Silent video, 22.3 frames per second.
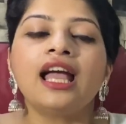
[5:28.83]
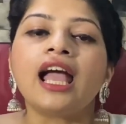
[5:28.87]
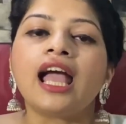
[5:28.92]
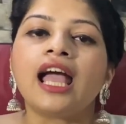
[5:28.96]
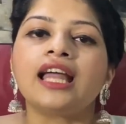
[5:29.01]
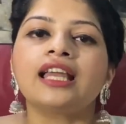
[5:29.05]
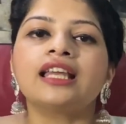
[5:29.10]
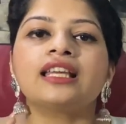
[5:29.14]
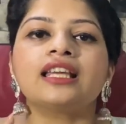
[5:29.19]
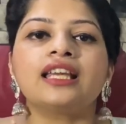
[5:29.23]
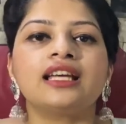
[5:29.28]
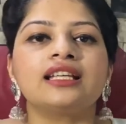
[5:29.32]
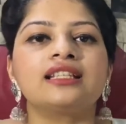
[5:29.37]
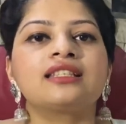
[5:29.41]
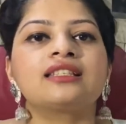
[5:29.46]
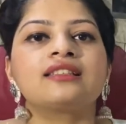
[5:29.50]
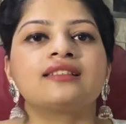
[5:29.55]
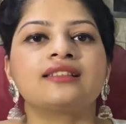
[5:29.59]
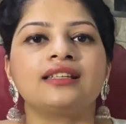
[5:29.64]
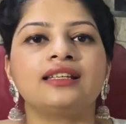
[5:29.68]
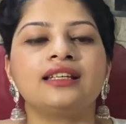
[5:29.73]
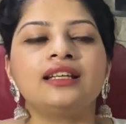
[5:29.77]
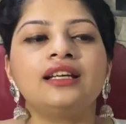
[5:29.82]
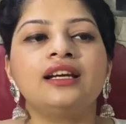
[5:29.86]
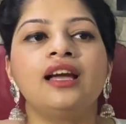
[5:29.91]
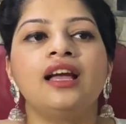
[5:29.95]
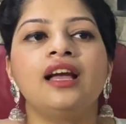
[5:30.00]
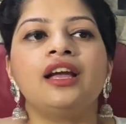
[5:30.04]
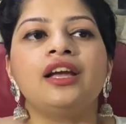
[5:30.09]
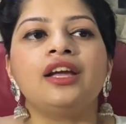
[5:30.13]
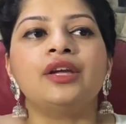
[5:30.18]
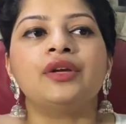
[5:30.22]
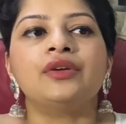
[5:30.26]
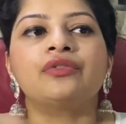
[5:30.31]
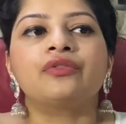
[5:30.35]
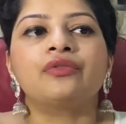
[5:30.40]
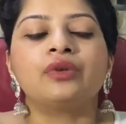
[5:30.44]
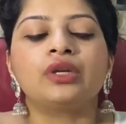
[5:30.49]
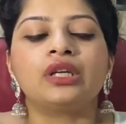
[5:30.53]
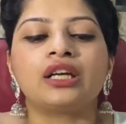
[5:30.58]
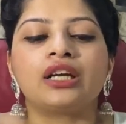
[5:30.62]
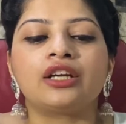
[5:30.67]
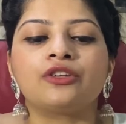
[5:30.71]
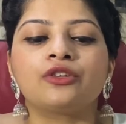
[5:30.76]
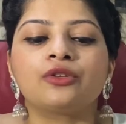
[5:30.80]
and let's see if we
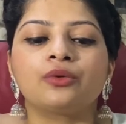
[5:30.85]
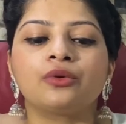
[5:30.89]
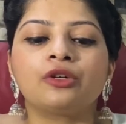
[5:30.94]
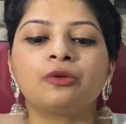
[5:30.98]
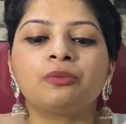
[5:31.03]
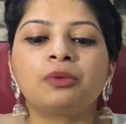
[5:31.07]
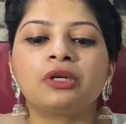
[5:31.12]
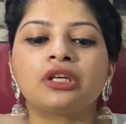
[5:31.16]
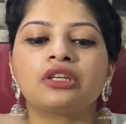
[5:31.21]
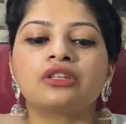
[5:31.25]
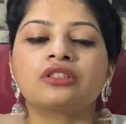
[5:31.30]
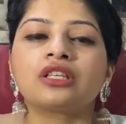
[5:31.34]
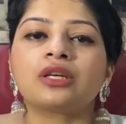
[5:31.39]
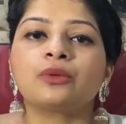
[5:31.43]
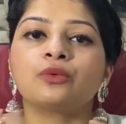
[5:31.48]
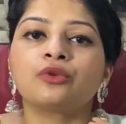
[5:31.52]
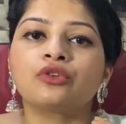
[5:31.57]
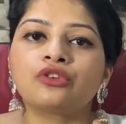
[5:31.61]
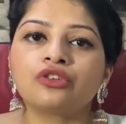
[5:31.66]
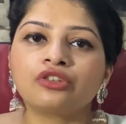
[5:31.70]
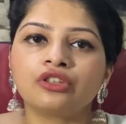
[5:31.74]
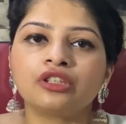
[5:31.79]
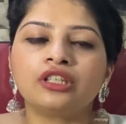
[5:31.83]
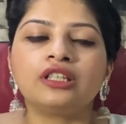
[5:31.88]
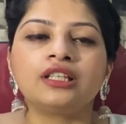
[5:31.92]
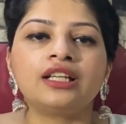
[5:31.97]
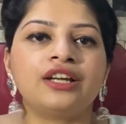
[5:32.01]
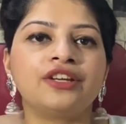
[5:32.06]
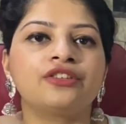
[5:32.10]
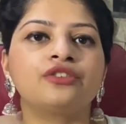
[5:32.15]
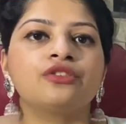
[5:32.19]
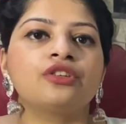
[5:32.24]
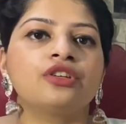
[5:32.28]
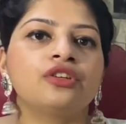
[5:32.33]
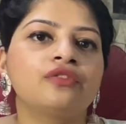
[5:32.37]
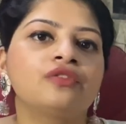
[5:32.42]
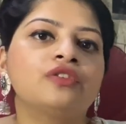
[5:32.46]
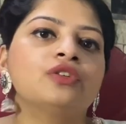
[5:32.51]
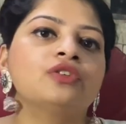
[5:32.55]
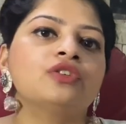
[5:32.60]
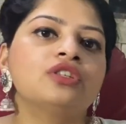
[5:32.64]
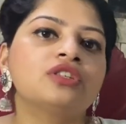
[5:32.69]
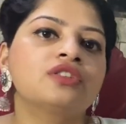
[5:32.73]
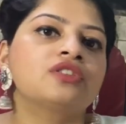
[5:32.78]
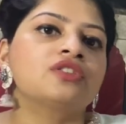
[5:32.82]
can do it, because I would really like to give you
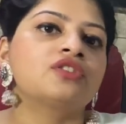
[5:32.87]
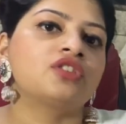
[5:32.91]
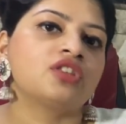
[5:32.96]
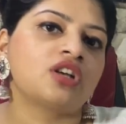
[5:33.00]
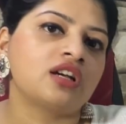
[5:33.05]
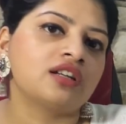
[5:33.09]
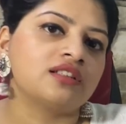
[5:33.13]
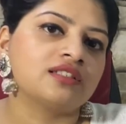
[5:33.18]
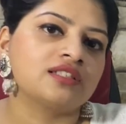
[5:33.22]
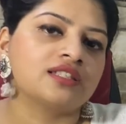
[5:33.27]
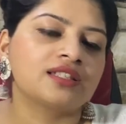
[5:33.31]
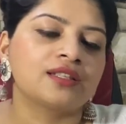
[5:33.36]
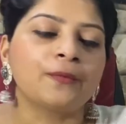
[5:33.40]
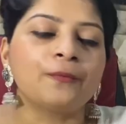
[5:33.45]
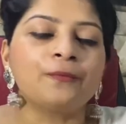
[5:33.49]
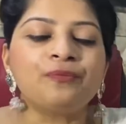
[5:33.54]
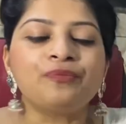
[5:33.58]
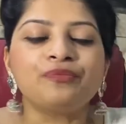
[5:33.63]
this chance.